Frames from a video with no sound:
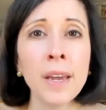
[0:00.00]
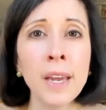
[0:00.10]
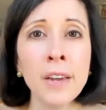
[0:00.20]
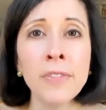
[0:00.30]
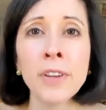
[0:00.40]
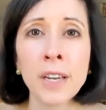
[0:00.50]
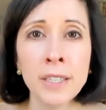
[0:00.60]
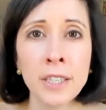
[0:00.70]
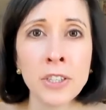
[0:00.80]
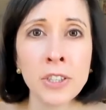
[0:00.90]
If the
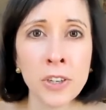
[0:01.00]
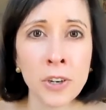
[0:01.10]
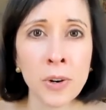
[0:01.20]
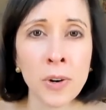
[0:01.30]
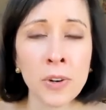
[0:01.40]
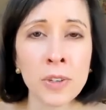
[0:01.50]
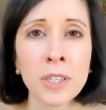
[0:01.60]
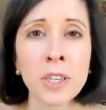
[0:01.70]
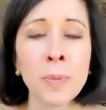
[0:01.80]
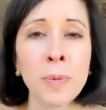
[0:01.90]
condition occurs,
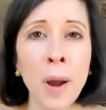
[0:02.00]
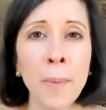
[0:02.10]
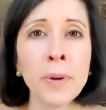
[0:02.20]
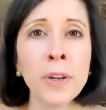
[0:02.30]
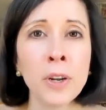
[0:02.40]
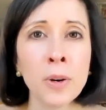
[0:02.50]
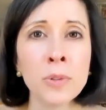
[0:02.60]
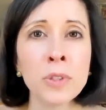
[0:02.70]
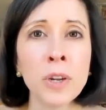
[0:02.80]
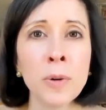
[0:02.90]
the property
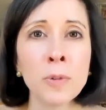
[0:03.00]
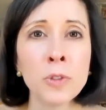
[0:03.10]
goes